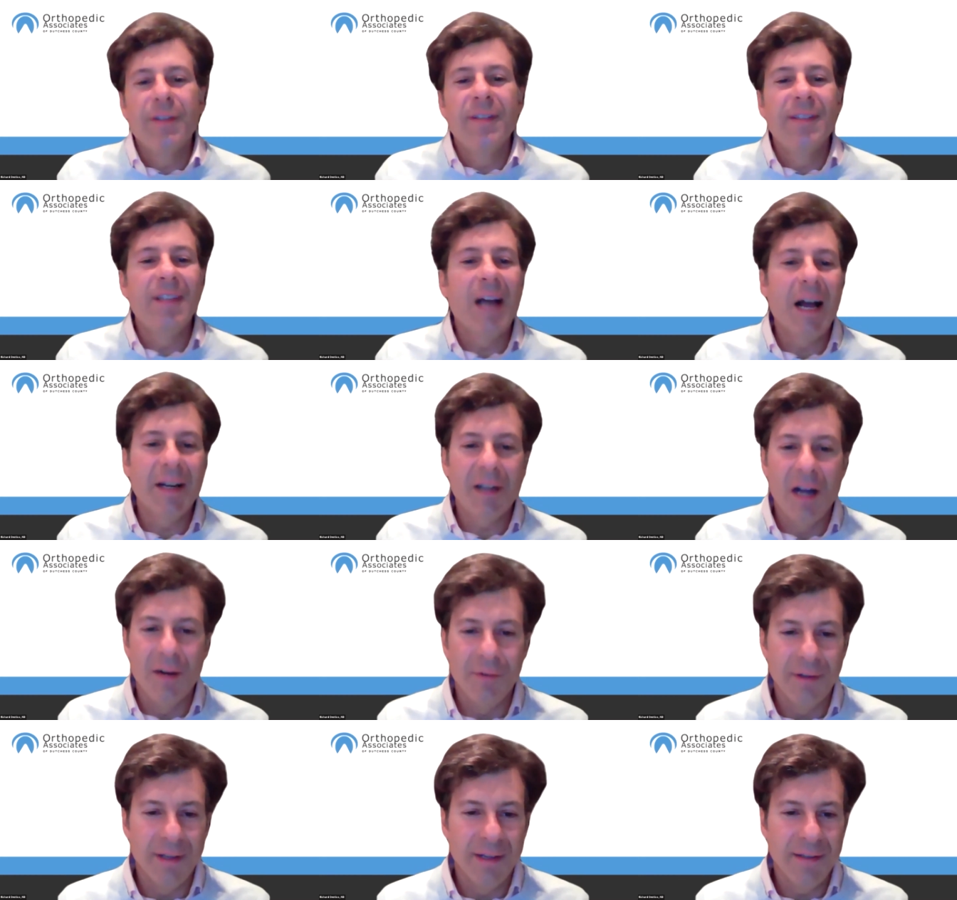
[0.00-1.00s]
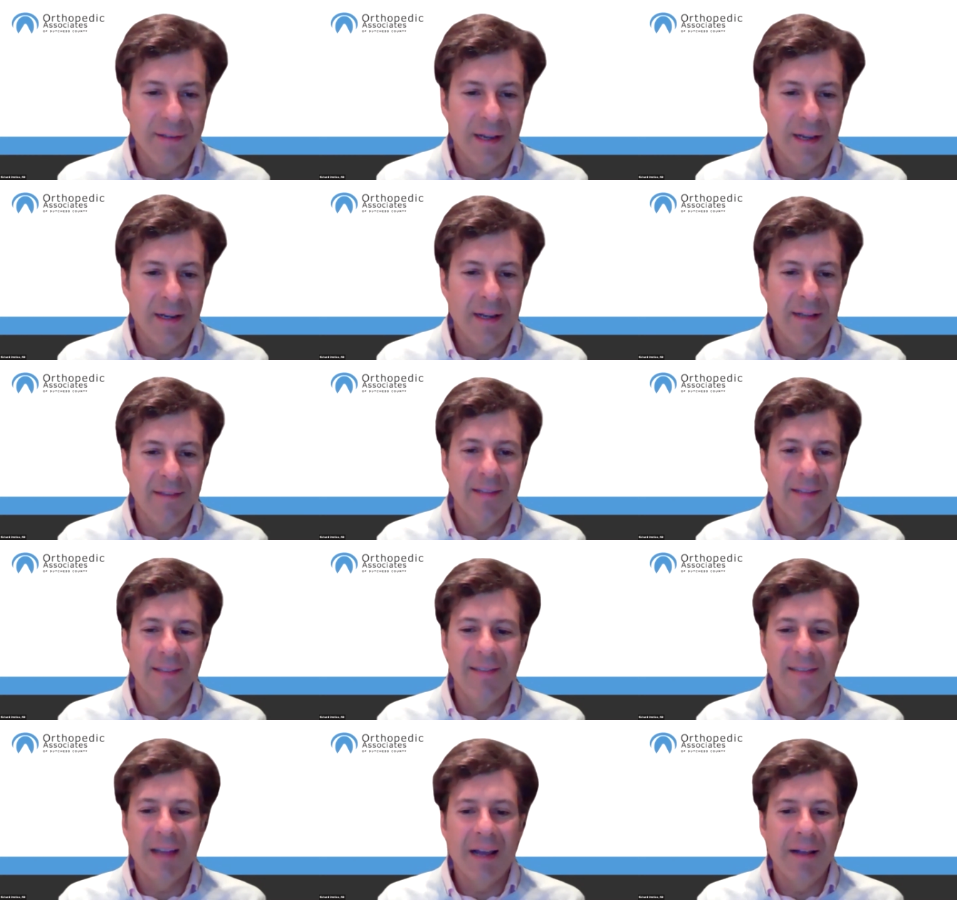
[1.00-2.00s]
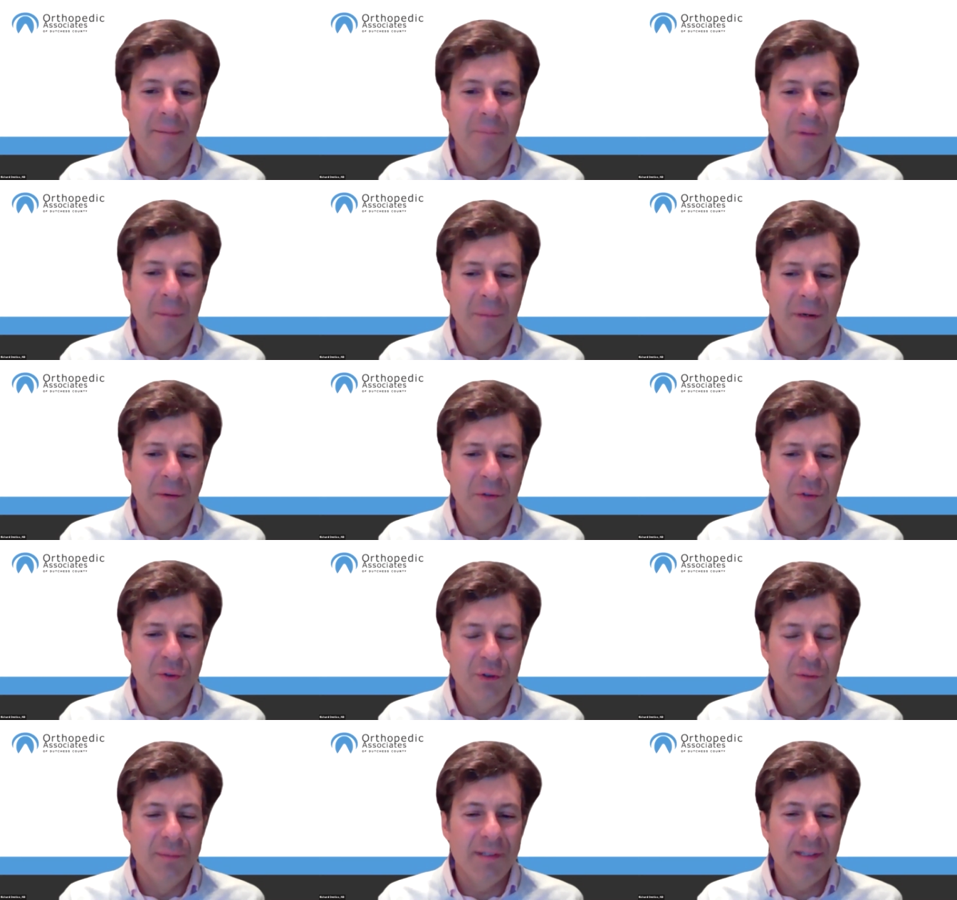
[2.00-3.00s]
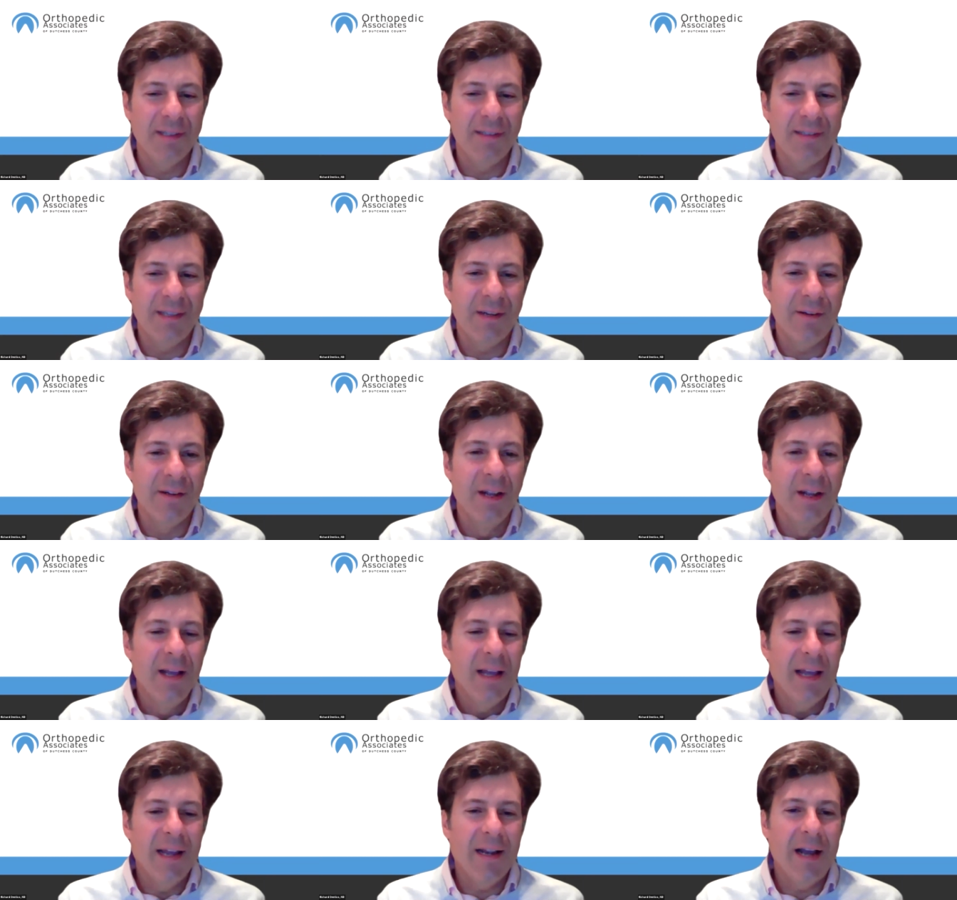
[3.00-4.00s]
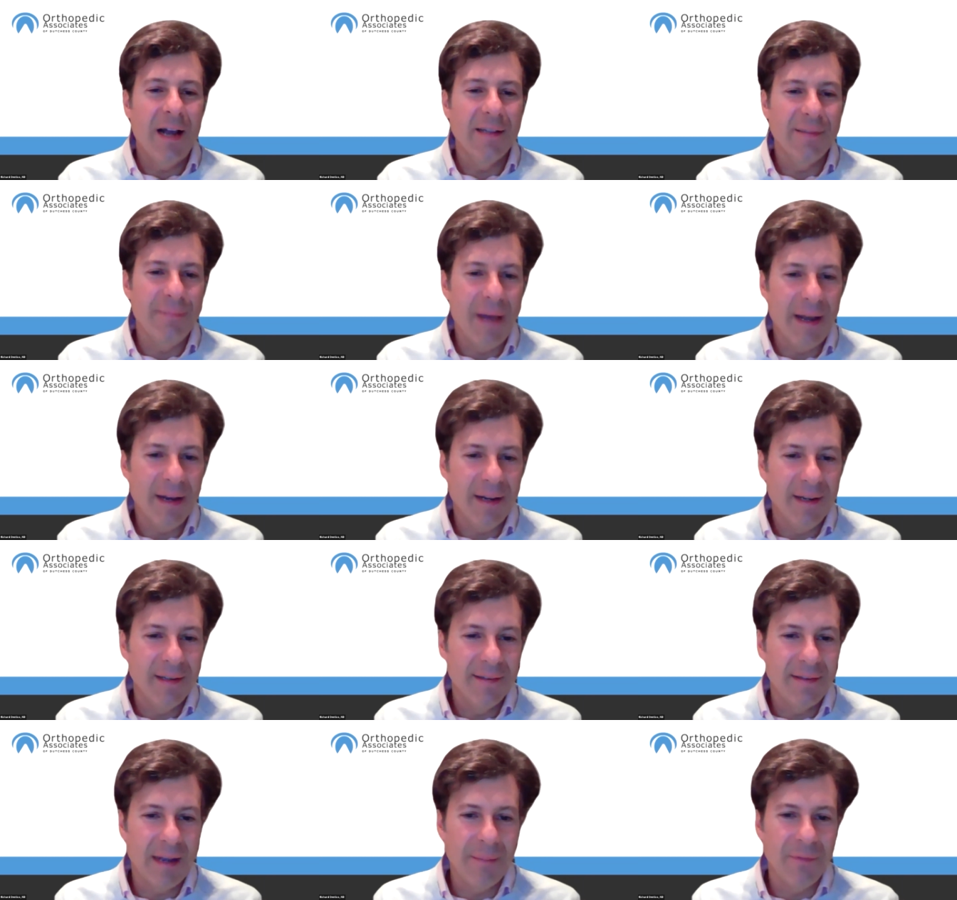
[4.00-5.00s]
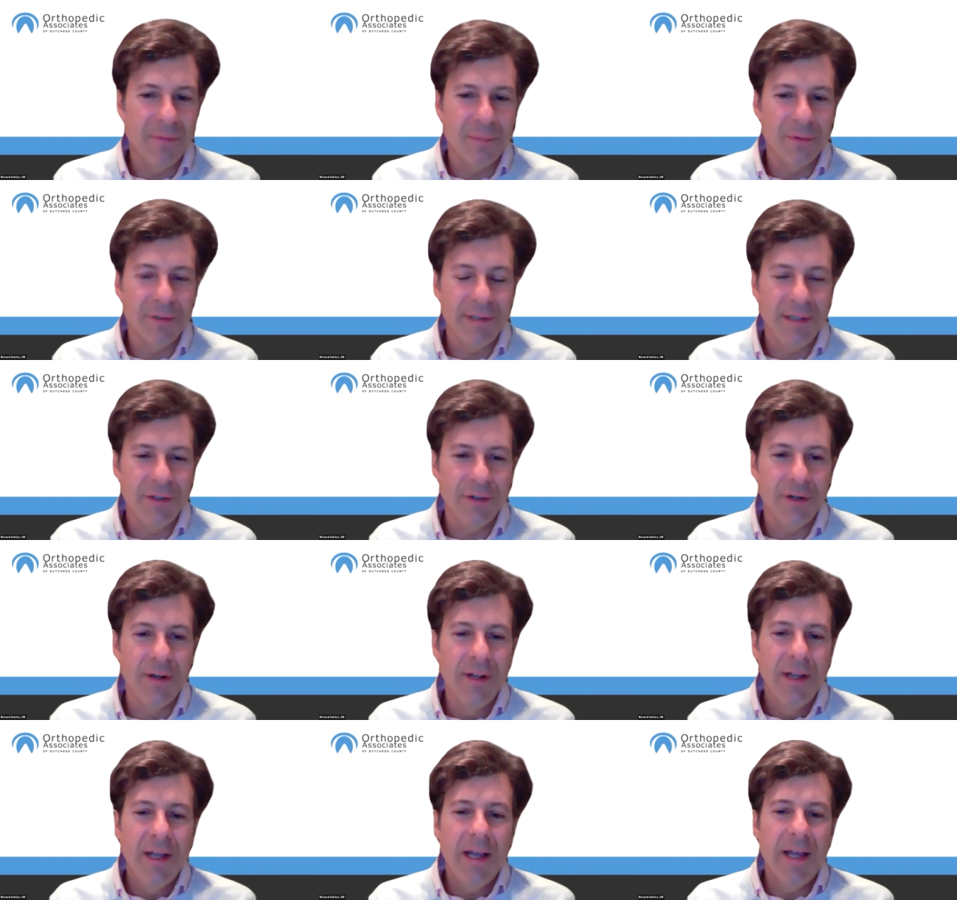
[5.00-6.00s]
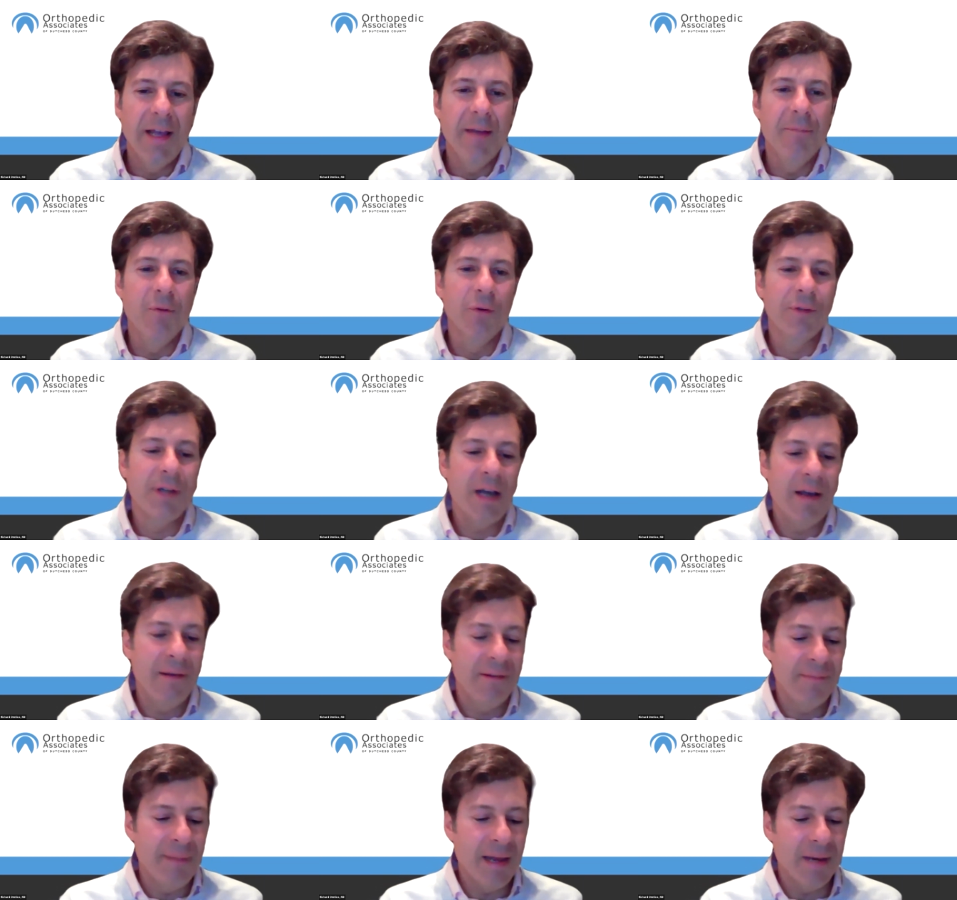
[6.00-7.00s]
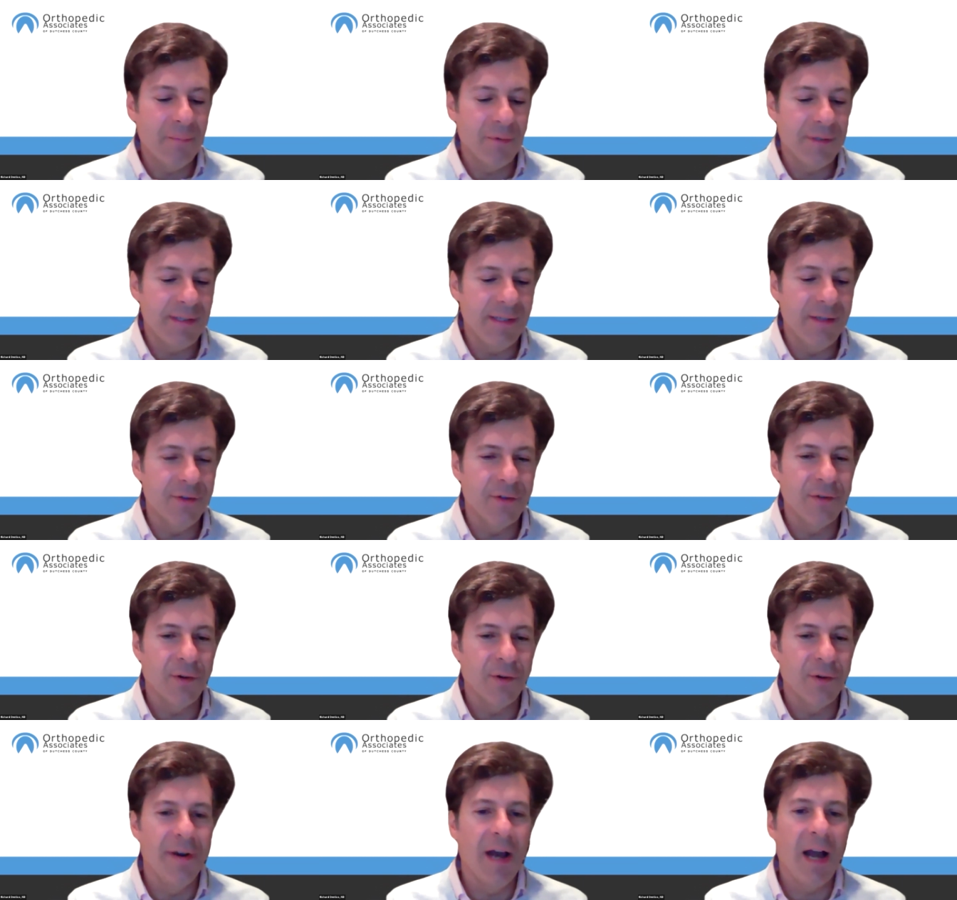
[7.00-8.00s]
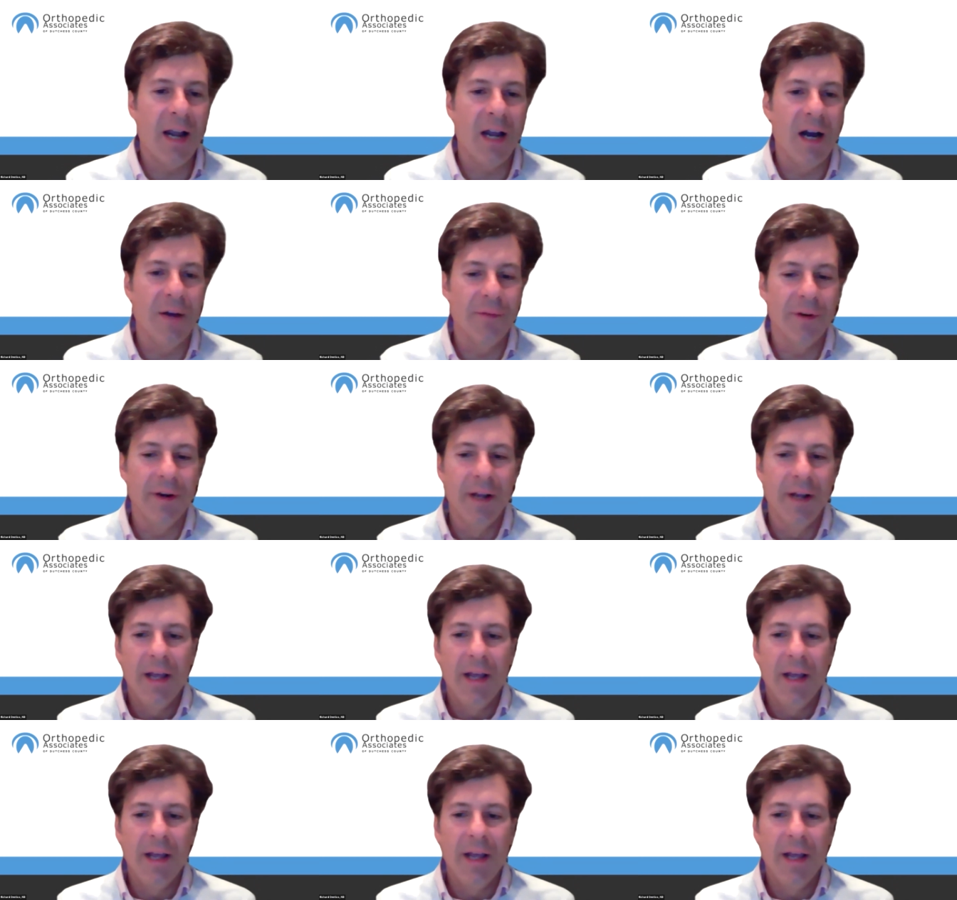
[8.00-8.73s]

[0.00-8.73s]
does not cover this. I'm going to assume it's considered a cosmetic type of procedure, and most cosmetic procedures are not covered.